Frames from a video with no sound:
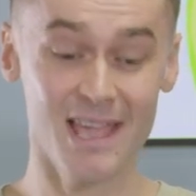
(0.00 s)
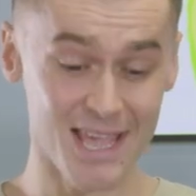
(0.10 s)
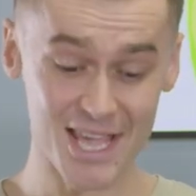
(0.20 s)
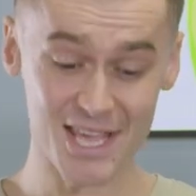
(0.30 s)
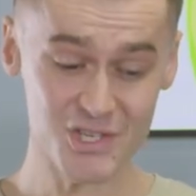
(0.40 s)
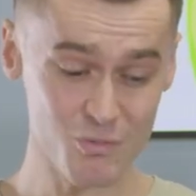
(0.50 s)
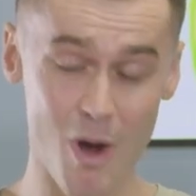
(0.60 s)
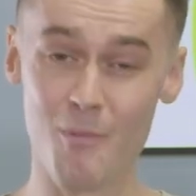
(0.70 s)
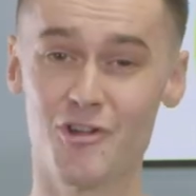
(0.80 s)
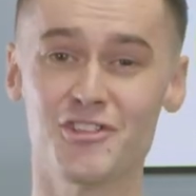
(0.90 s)
And
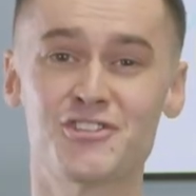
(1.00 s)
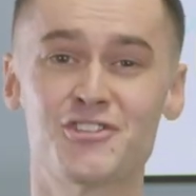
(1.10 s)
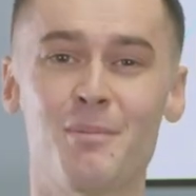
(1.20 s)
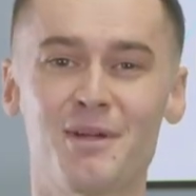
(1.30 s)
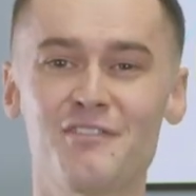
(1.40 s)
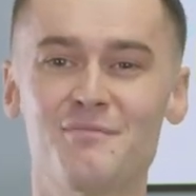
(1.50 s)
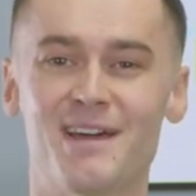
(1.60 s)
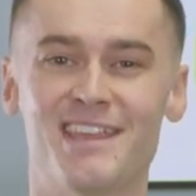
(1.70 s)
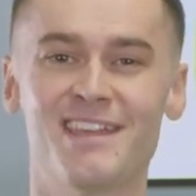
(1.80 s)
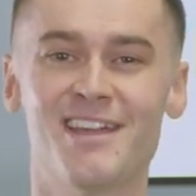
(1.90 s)
while we're on this topic of
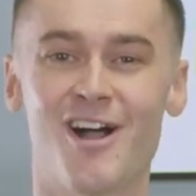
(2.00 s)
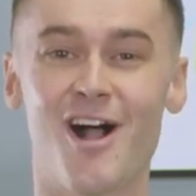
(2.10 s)
money,